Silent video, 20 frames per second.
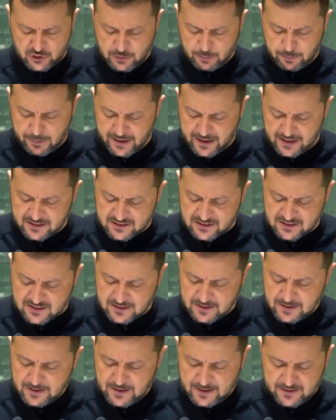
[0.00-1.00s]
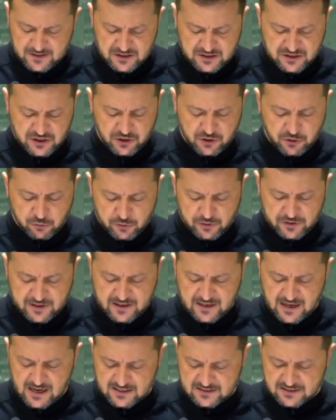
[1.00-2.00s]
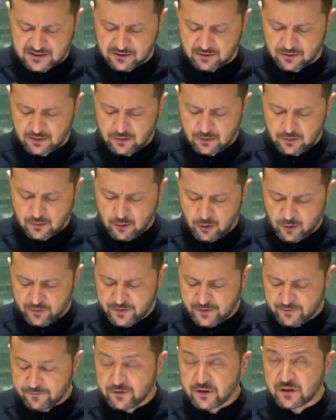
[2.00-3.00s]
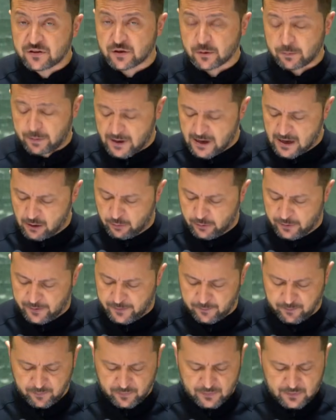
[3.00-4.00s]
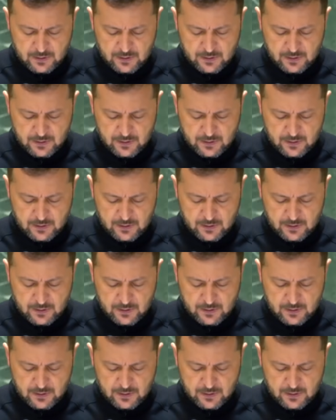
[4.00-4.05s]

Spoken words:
depends in the Security Council on the veto power.